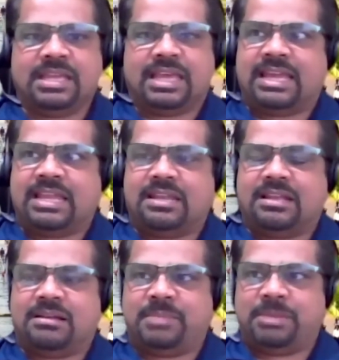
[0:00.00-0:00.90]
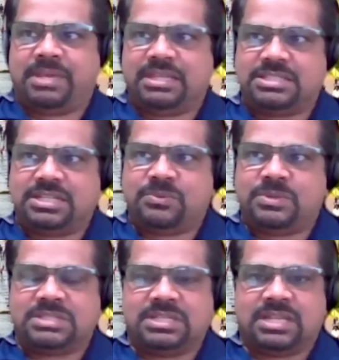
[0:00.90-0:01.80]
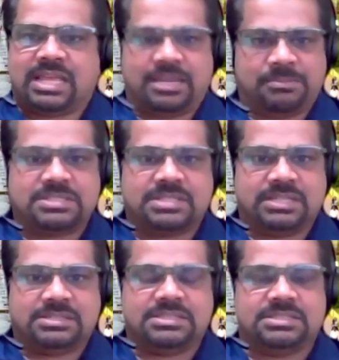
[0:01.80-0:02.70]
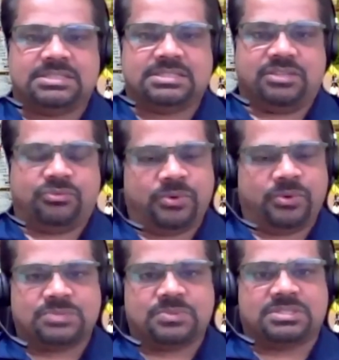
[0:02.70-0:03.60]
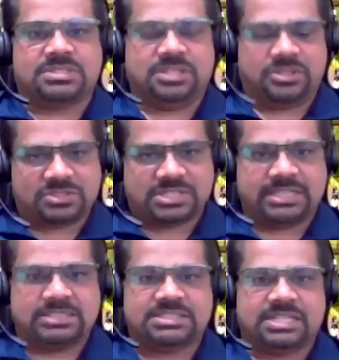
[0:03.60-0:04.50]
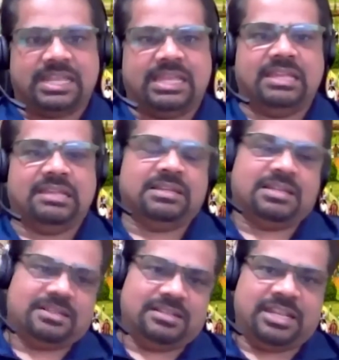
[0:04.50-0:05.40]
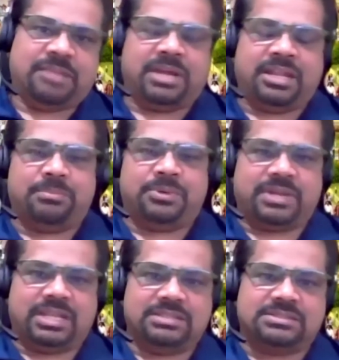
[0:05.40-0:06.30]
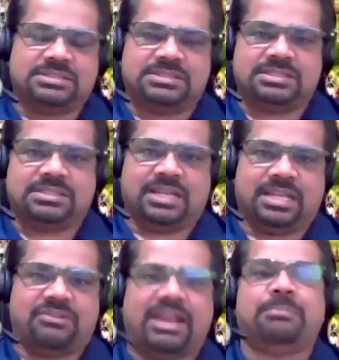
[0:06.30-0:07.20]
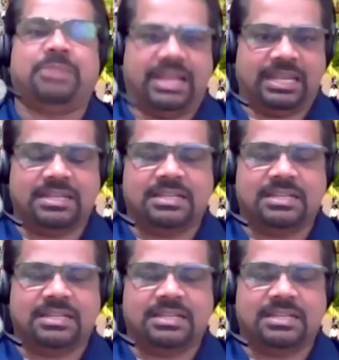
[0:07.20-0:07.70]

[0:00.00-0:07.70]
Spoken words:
And my PhD was in animal sciences. The focus was neuroscience, studying DNA binding proteins in rat brain.